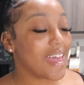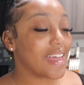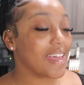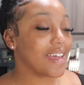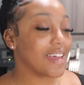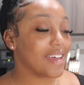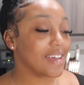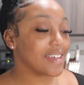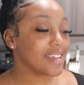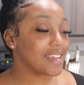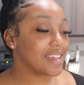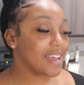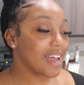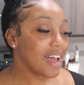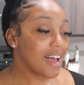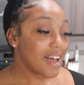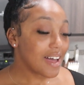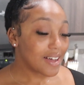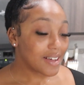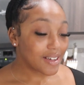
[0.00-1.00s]
And
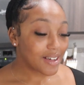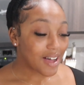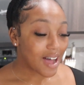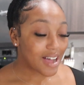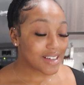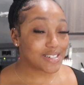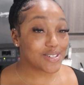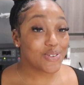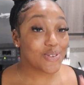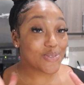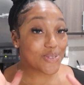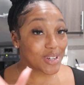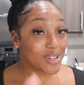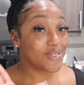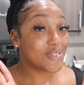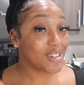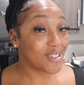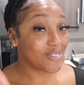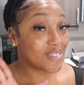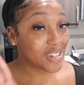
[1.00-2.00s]
yeah, I just feel
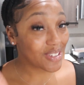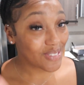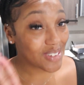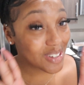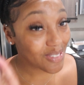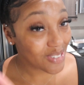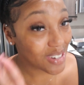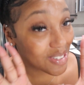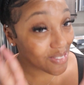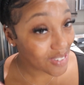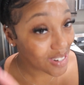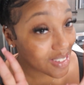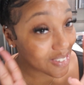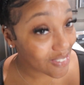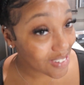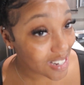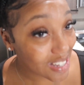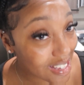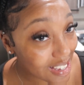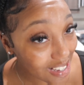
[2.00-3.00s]
really, really, really, really, really, really,
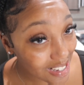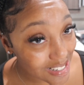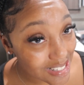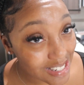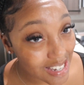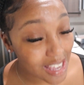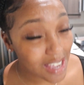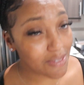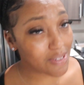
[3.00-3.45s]
really good today.